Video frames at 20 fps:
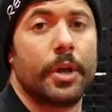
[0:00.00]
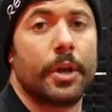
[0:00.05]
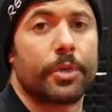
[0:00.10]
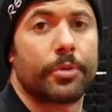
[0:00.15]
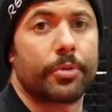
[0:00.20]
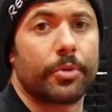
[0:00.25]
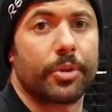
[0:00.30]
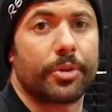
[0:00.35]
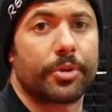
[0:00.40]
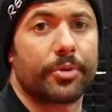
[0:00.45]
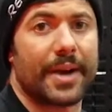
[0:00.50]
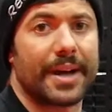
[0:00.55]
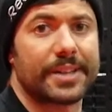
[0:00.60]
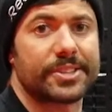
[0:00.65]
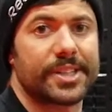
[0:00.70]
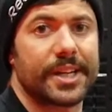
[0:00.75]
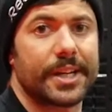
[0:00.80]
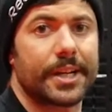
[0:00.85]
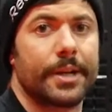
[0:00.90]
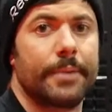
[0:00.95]
through the
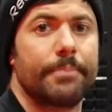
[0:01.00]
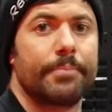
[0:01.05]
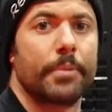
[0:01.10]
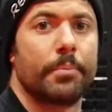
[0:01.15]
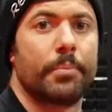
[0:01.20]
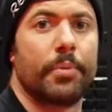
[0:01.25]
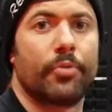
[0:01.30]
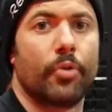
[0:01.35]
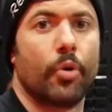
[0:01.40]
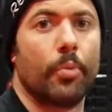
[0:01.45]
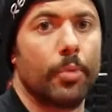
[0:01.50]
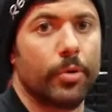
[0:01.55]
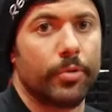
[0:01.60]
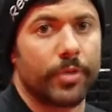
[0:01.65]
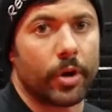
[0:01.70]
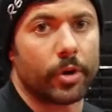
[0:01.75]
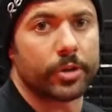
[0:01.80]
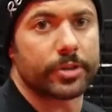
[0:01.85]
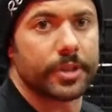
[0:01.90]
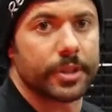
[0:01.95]
thoracic before moving
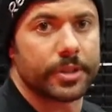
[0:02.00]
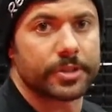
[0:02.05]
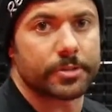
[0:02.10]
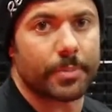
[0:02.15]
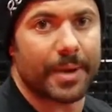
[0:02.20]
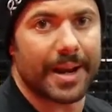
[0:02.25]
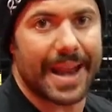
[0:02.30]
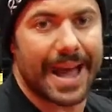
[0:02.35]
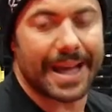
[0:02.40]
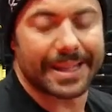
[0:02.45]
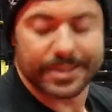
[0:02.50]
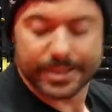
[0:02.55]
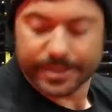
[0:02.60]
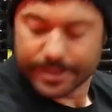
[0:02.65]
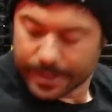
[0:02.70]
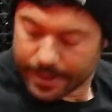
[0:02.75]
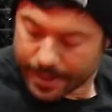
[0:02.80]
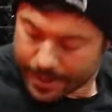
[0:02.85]
on to my lats.